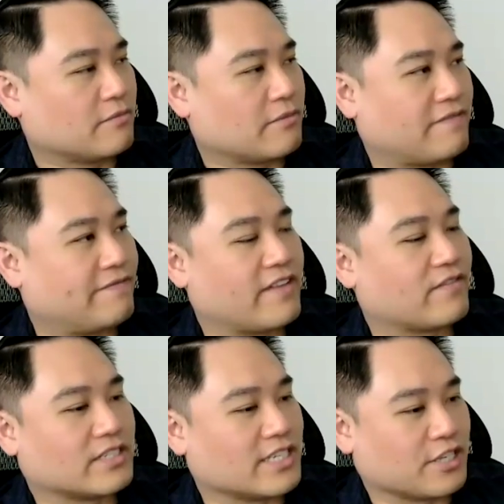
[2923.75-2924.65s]
of my
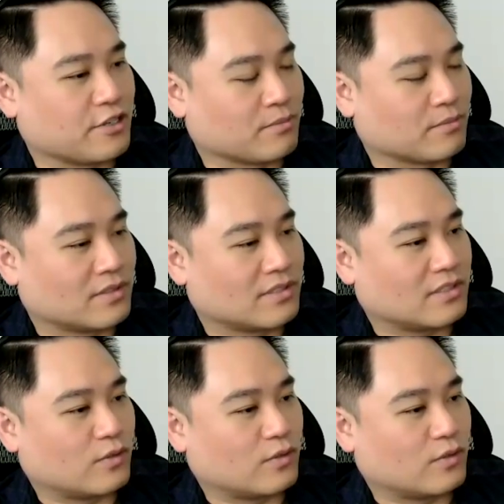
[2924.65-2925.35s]
favorite teams,